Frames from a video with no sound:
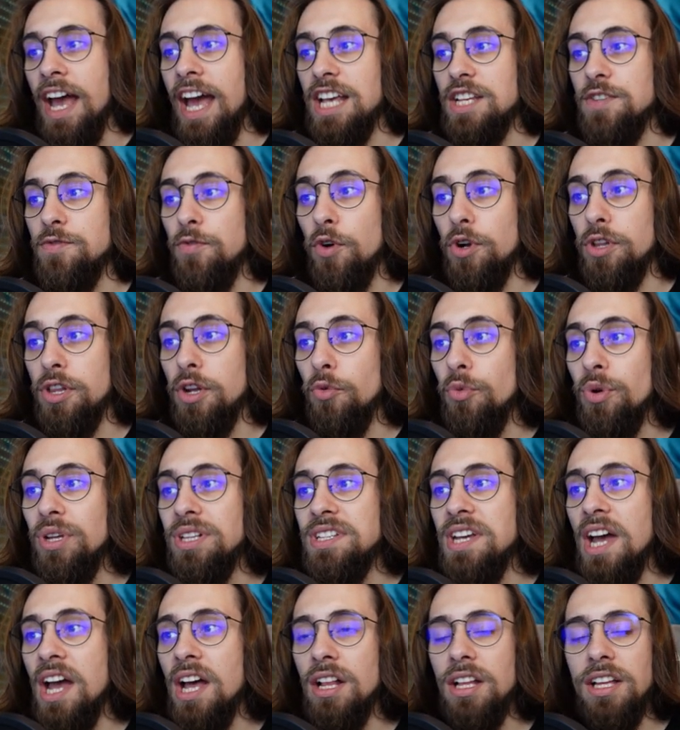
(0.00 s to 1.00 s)
As for the
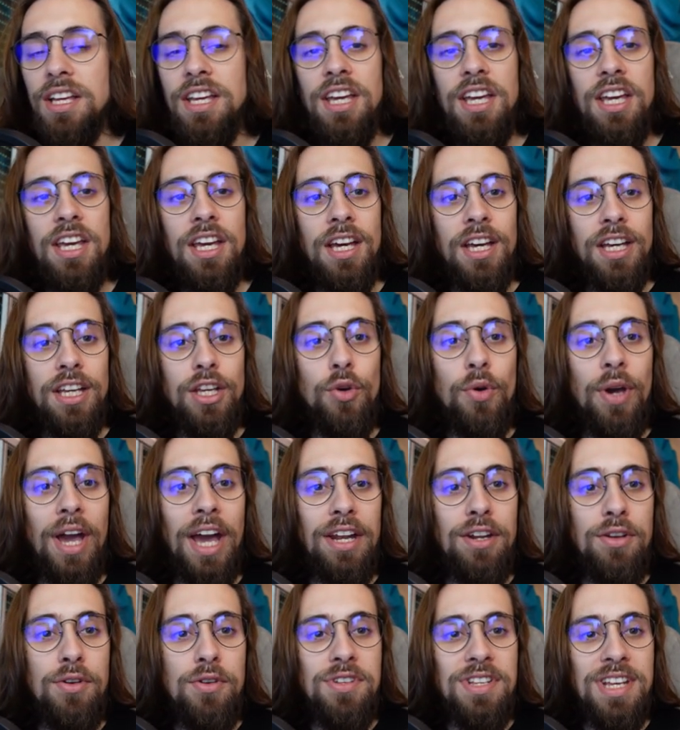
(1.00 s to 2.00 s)
retail key, you
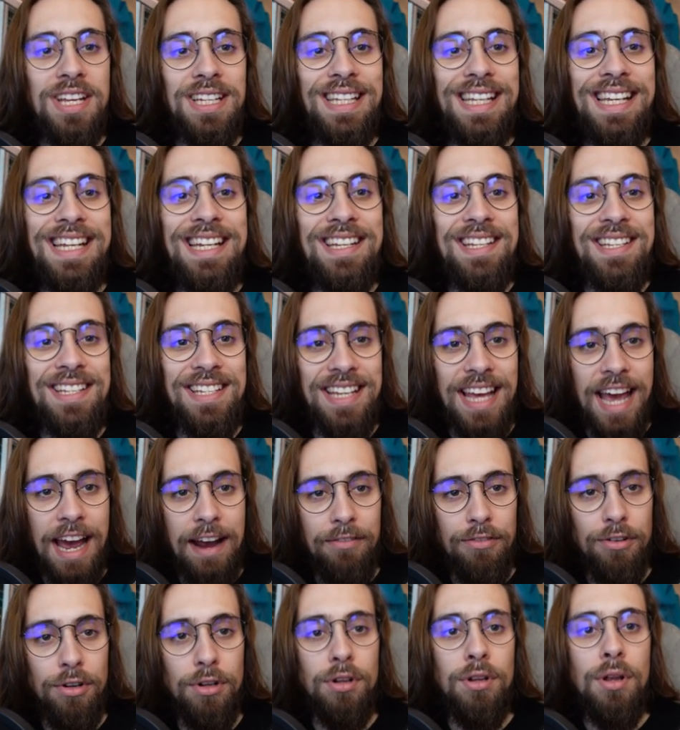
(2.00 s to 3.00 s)
can use it in
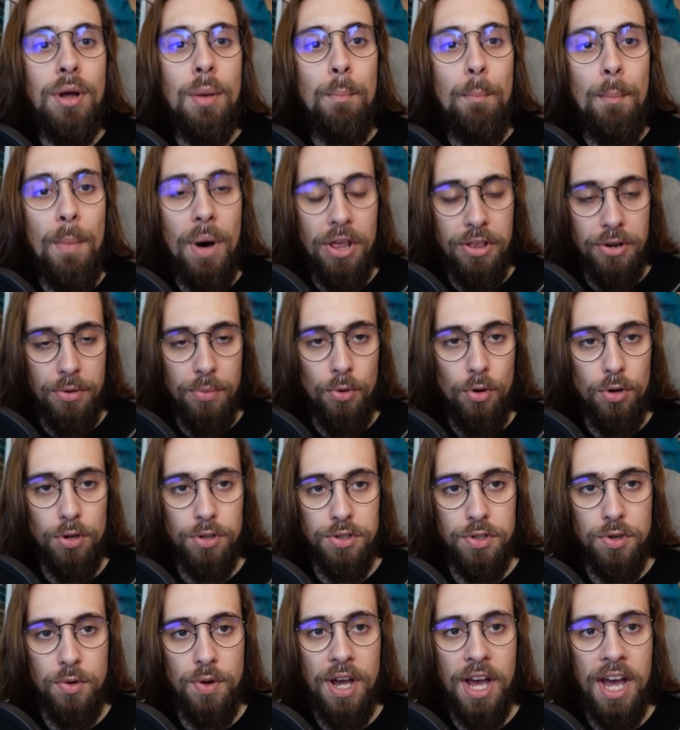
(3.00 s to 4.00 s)
several
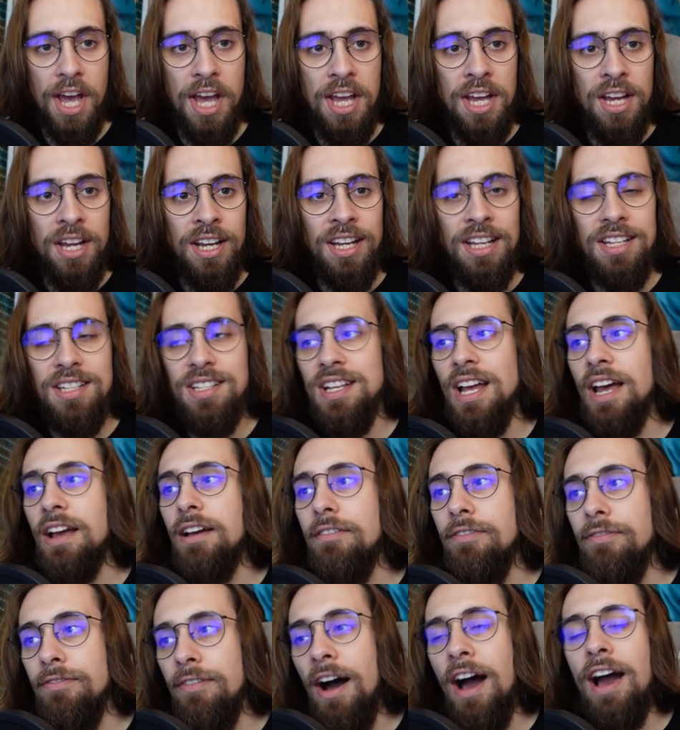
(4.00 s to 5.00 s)
motherboards, okay? It's
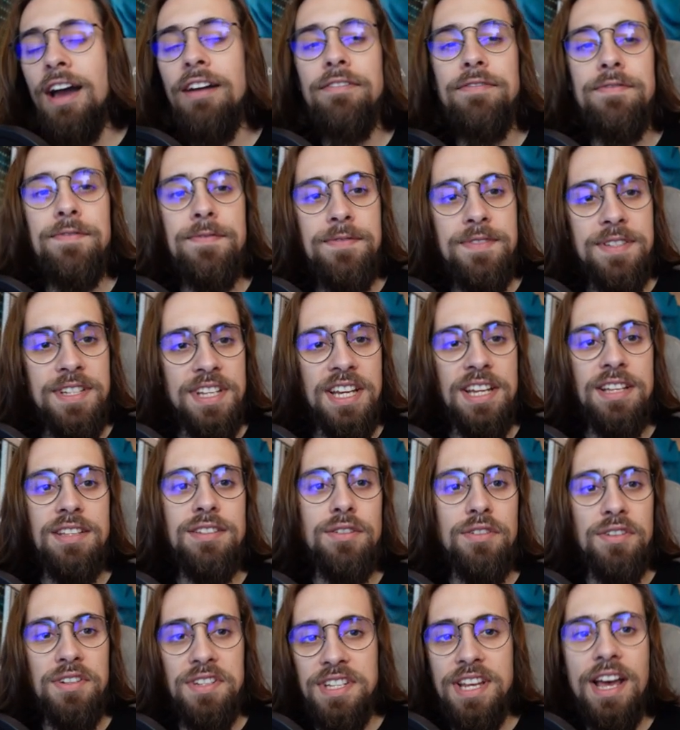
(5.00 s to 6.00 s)
like 5, 6
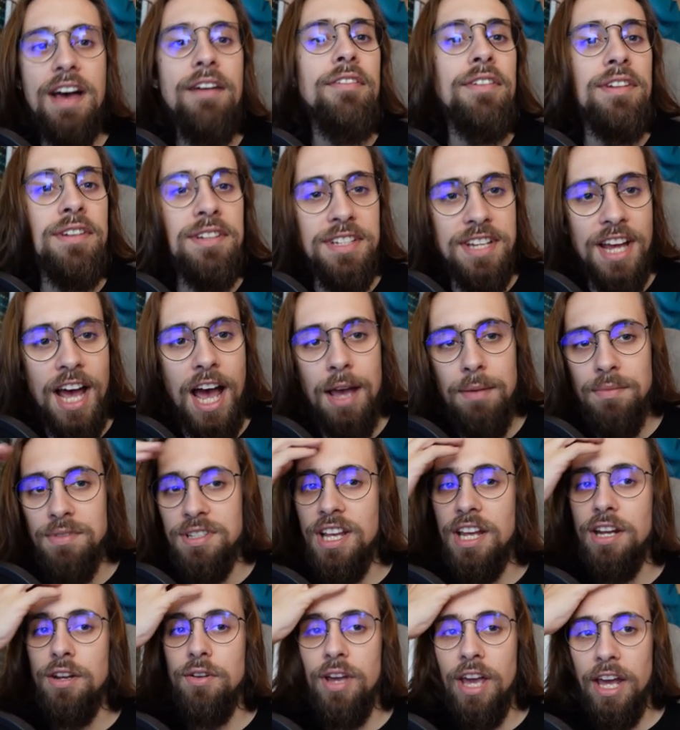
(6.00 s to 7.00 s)
or 7 times
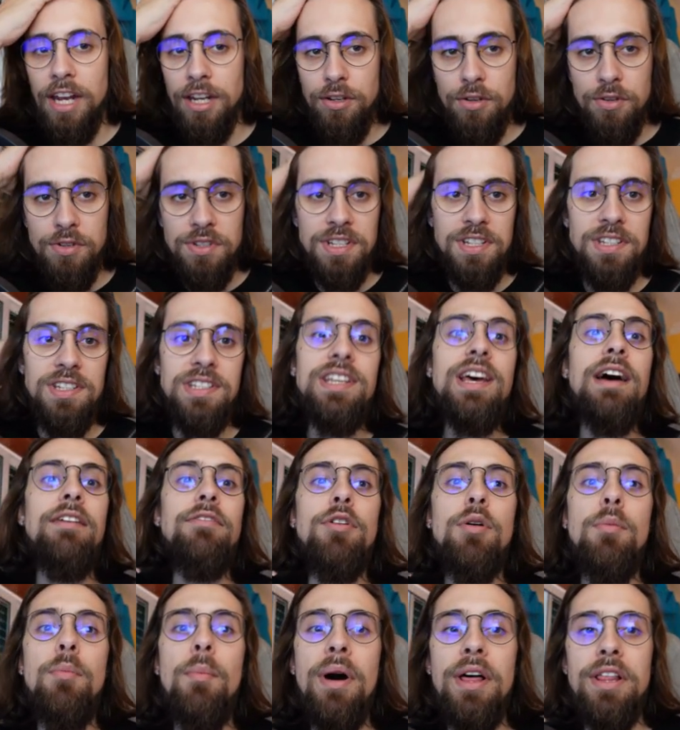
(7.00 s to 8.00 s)
that you can use in
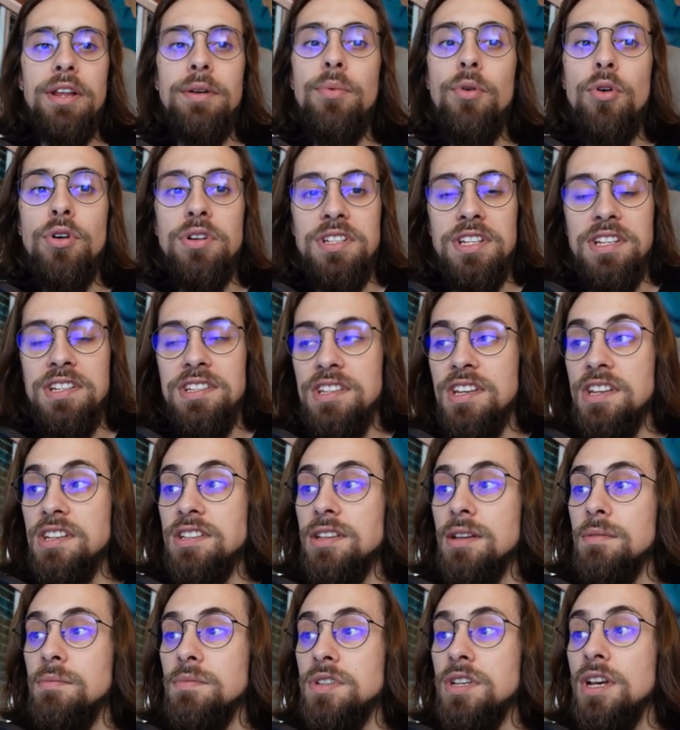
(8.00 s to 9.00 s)
several motherboards and
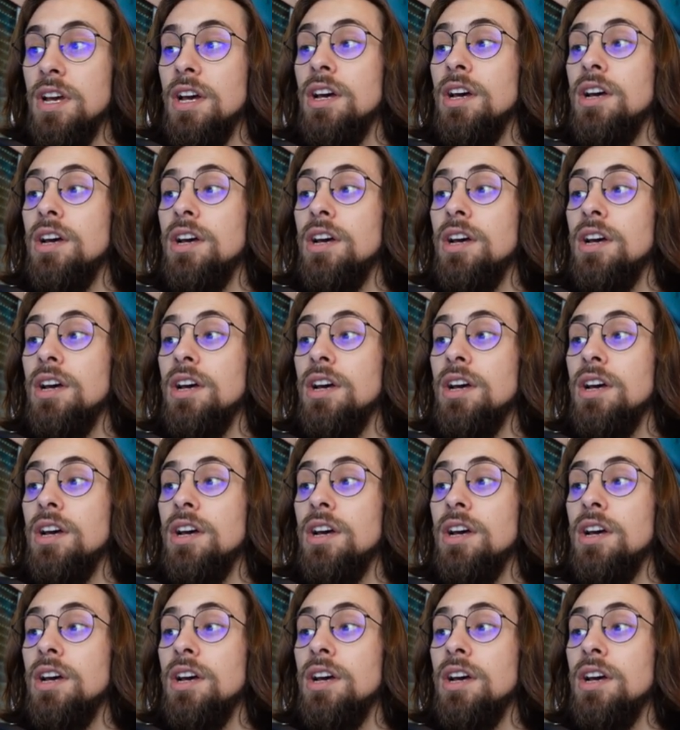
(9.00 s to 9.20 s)
systems.